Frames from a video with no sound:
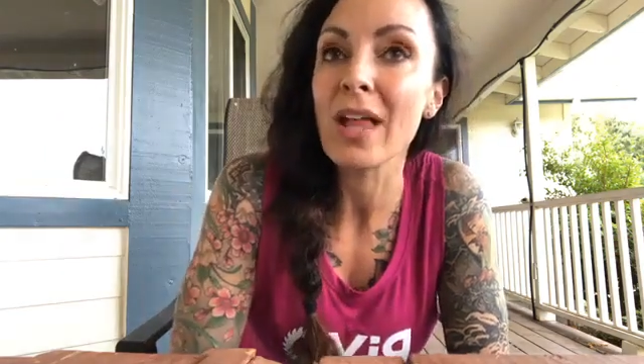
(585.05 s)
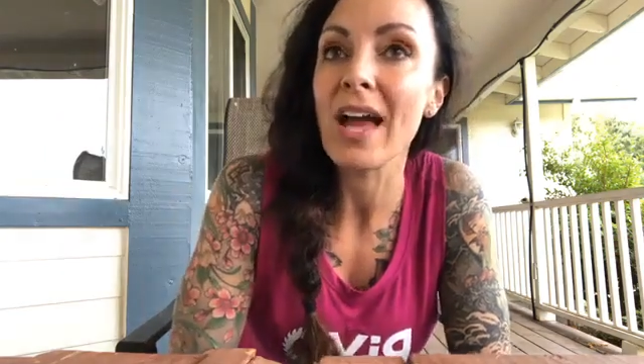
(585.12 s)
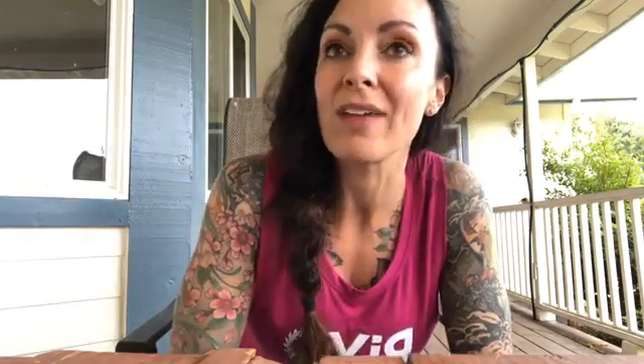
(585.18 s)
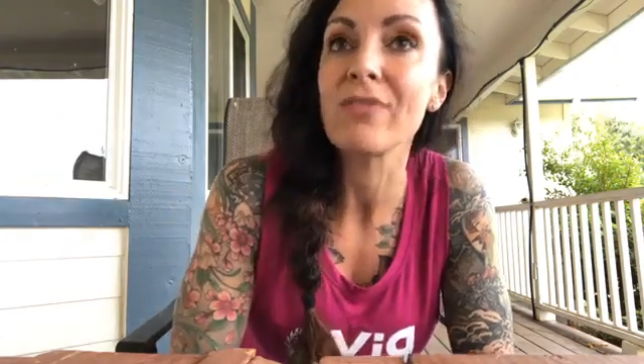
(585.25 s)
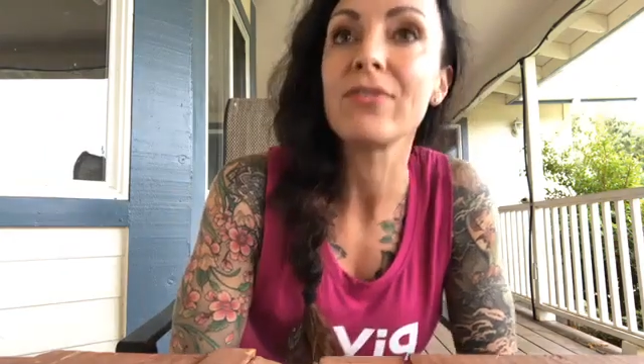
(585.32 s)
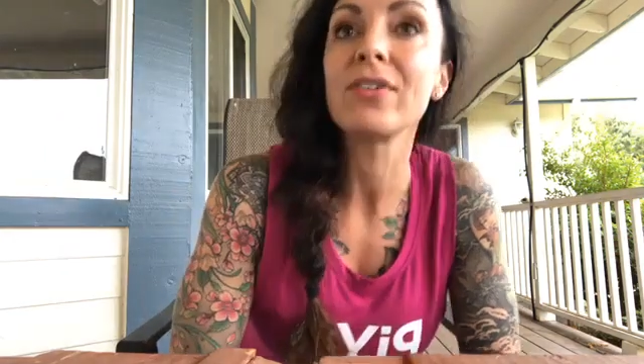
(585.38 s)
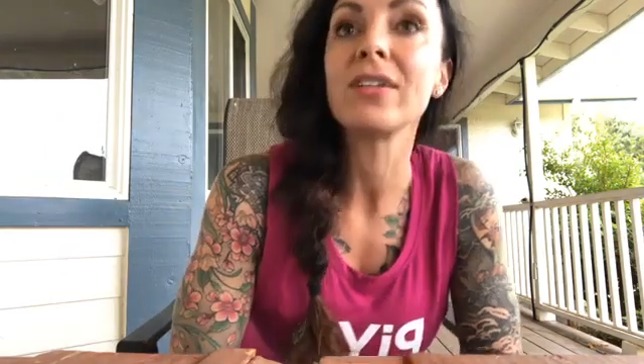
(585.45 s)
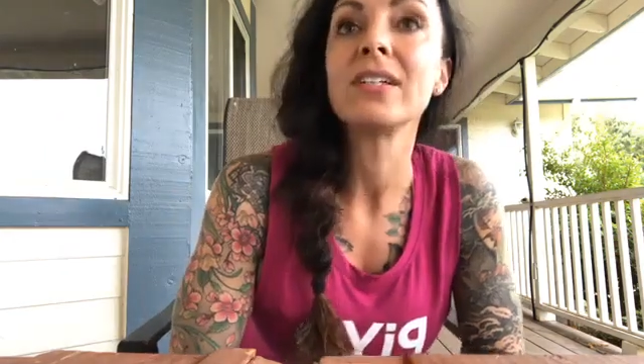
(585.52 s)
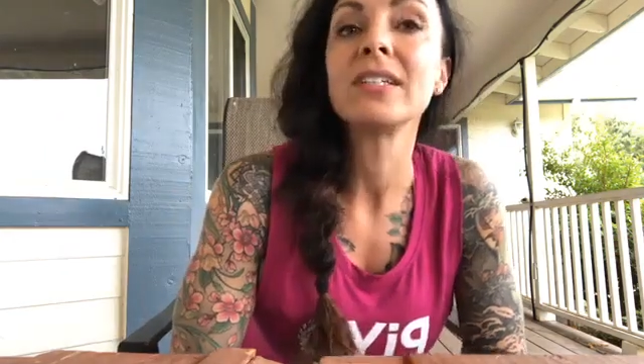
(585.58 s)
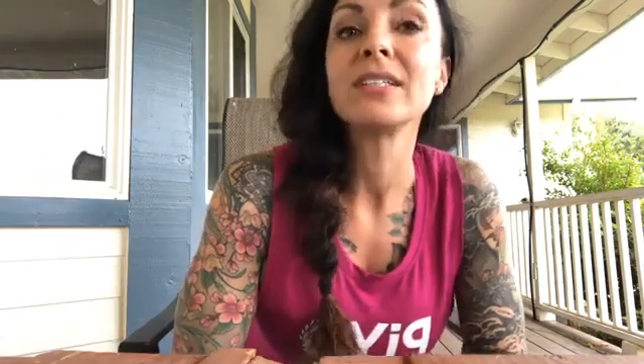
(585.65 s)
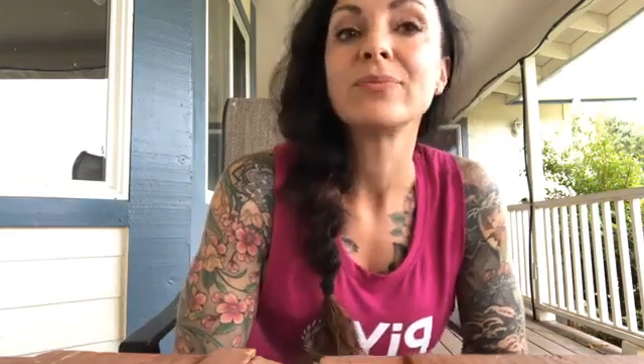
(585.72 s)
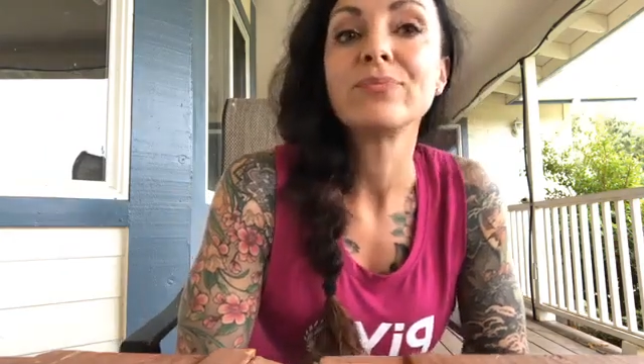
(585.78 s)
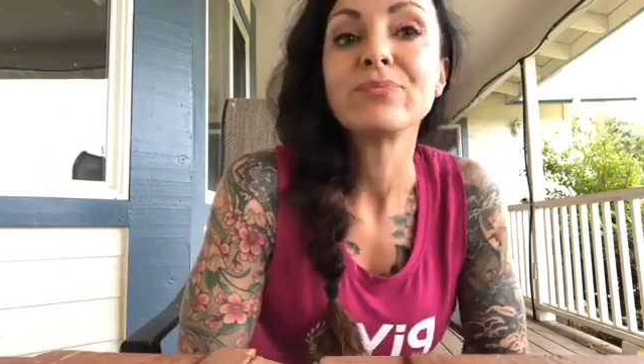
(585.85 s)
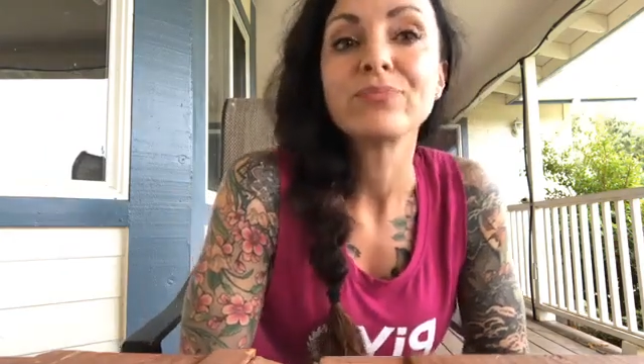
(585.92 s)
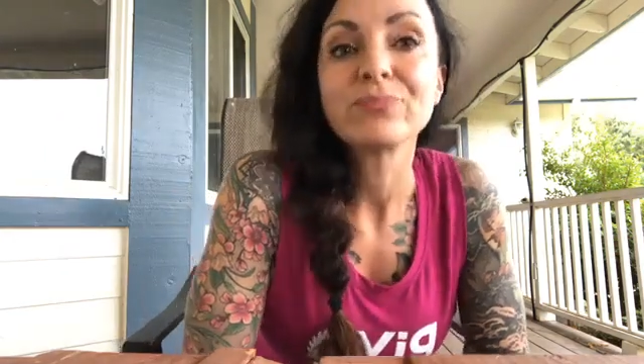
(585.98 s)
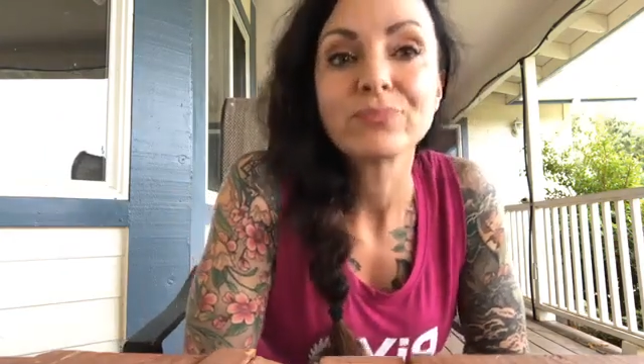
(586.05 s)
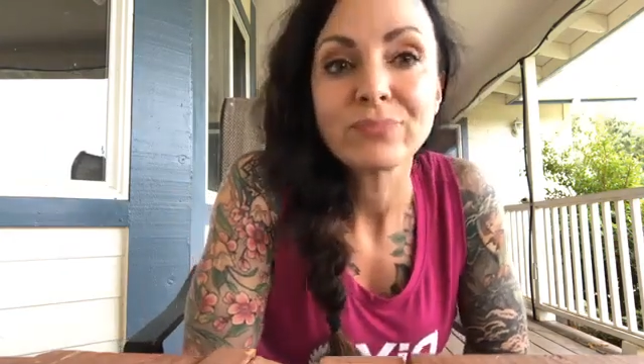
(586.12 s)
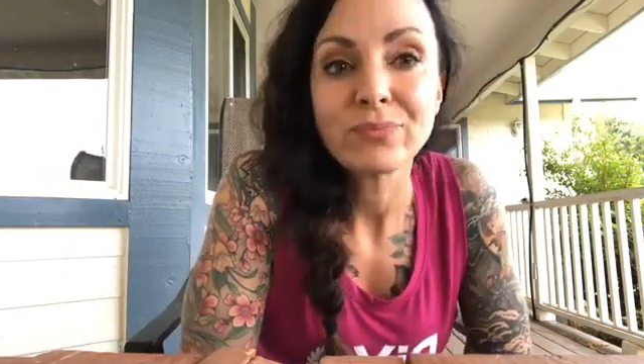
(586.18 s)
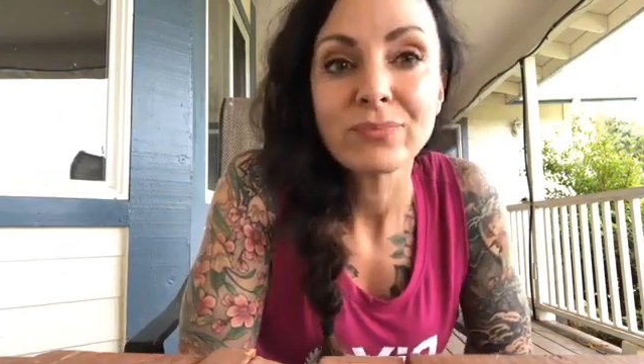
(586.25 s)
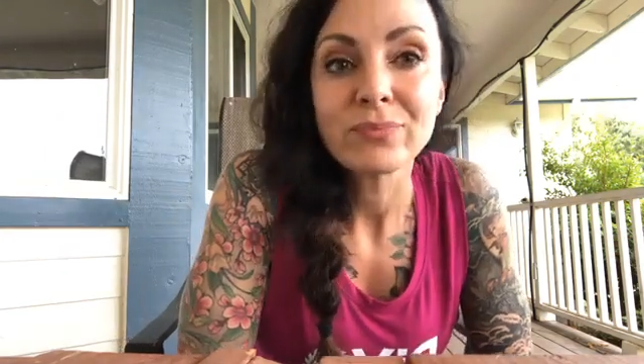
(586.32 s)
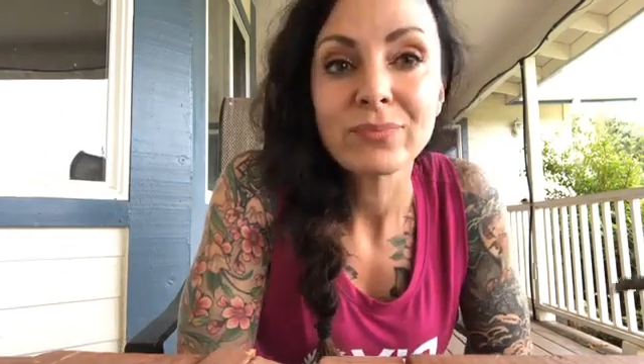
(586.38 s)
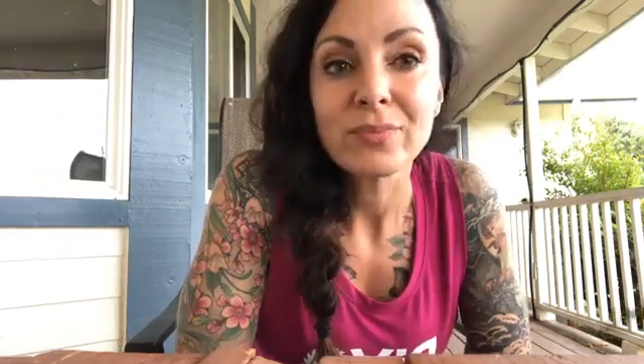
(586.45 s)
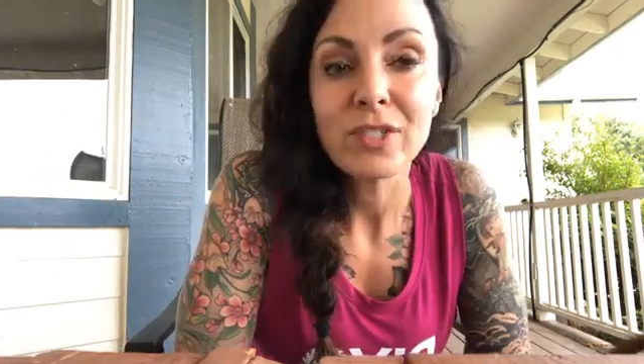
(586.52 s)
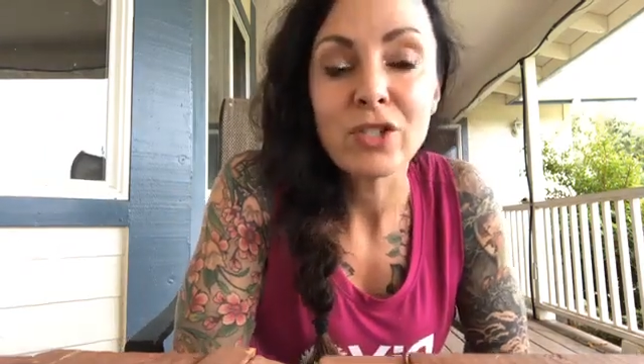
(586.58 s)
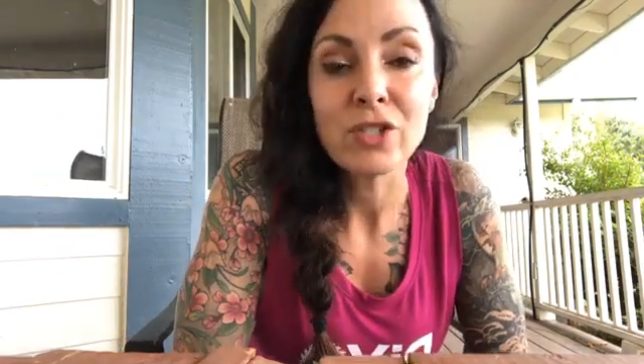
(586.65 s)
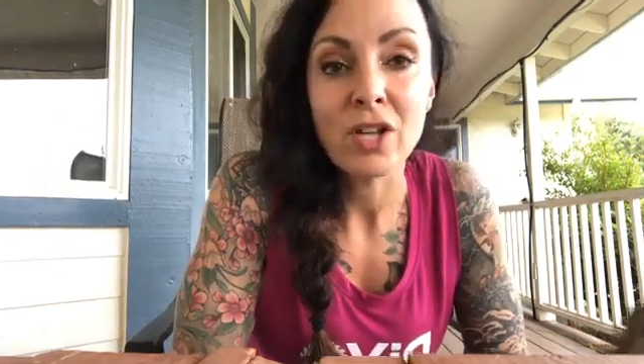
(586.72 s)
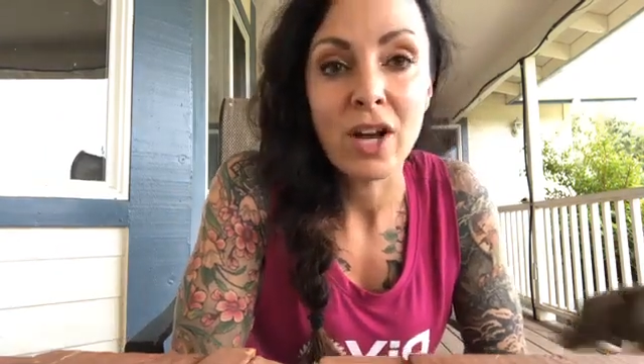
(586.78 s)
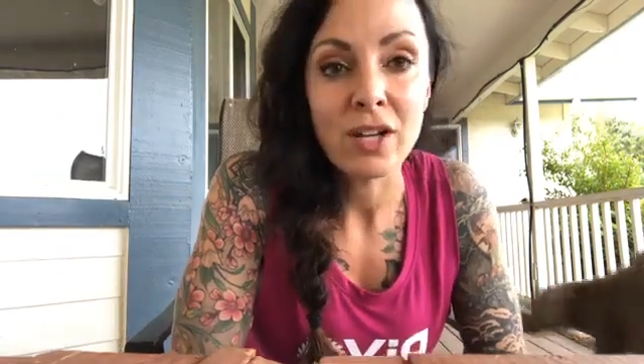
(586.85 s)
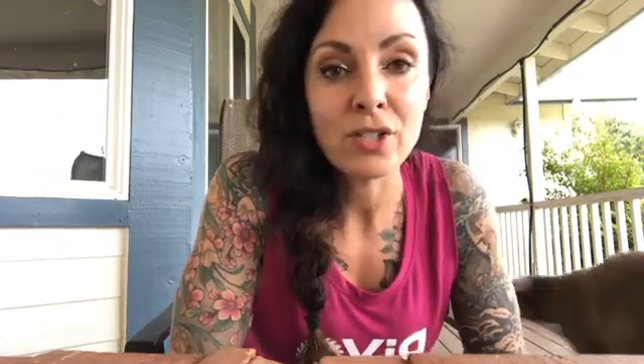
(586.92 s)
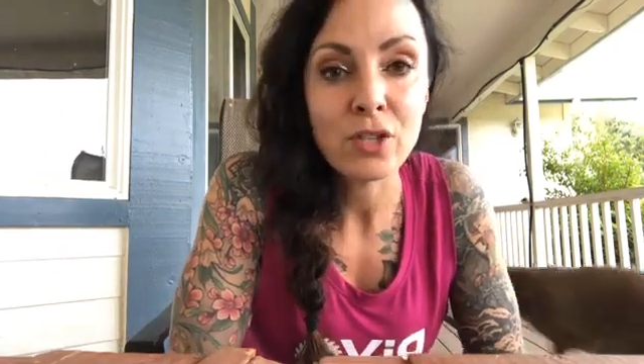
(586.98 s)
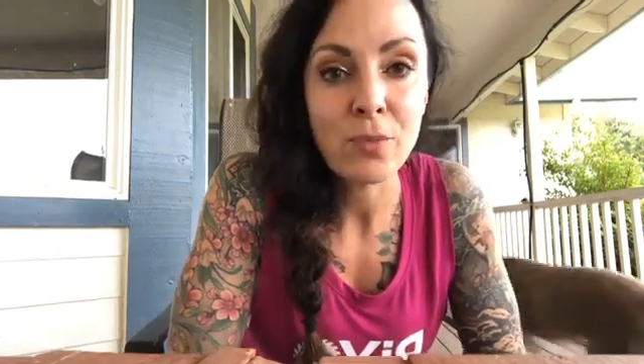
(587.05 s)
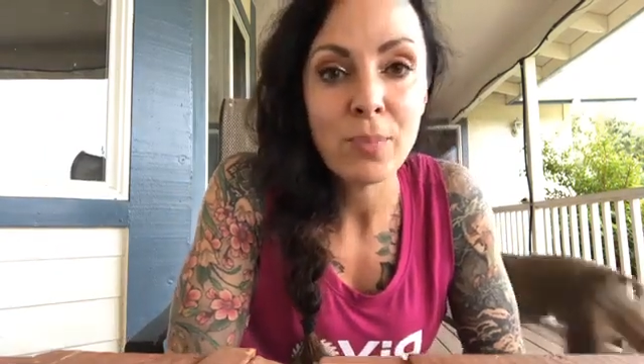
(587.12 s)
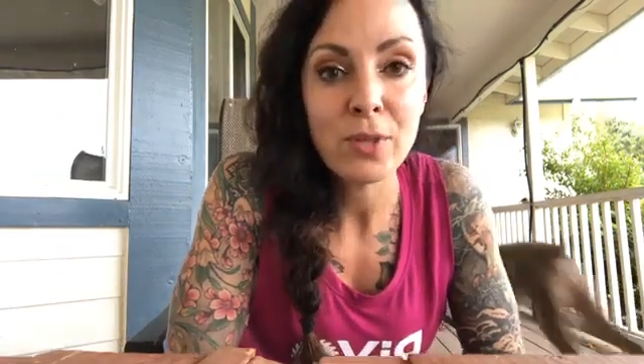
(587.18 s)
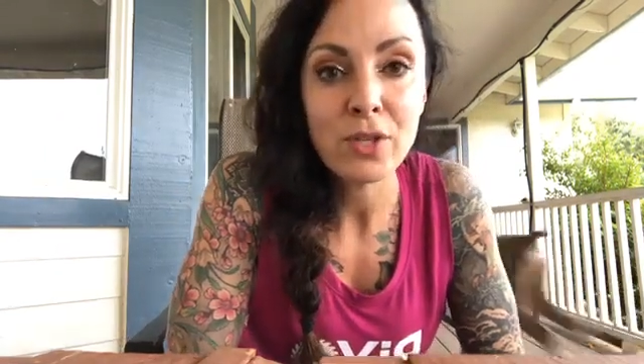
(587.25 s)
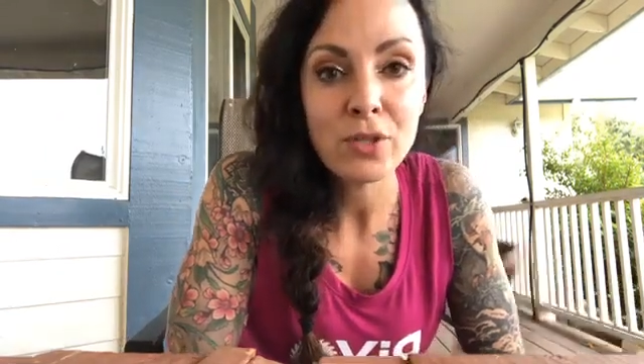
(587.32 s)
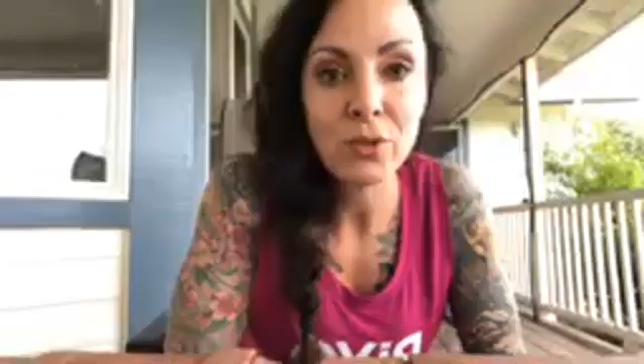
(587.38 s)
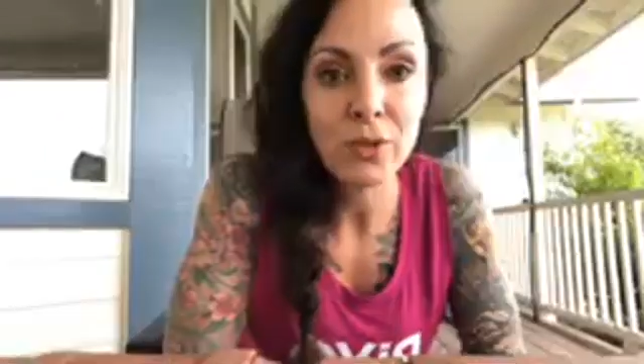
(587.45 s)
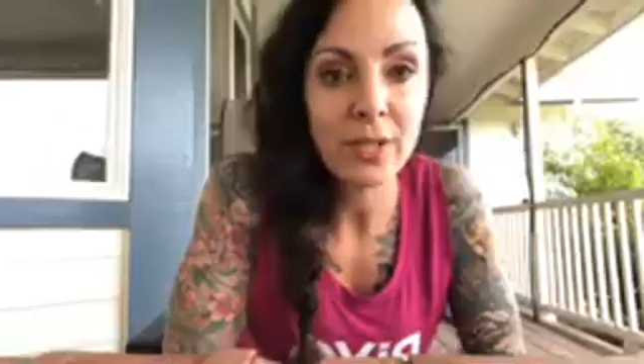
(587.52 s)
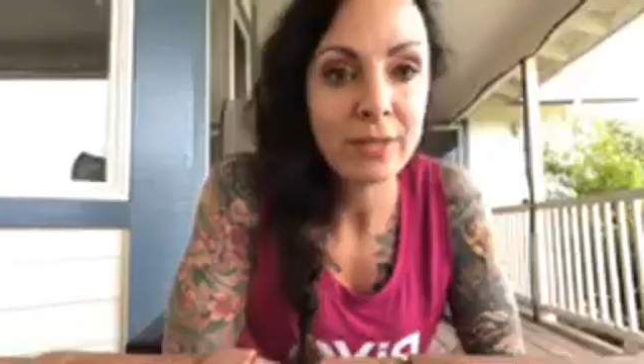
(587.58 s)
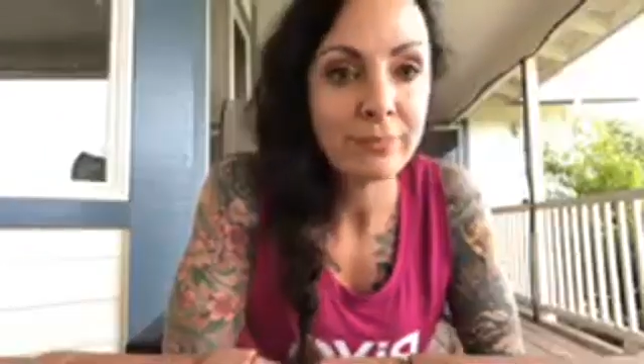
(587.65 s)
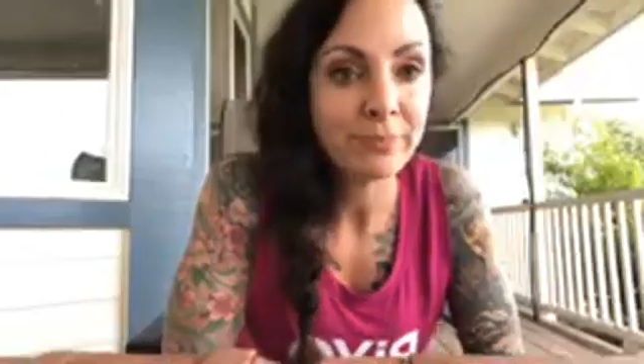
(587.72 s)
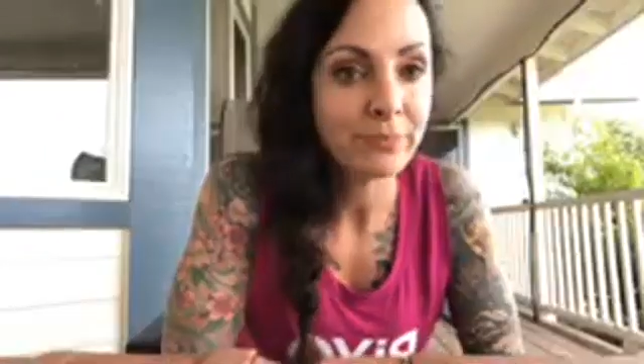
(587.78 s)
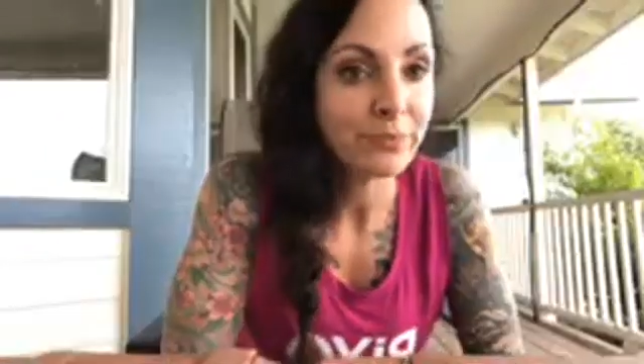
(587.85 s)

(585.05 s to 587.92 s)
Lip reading: live. Your dogs open the door,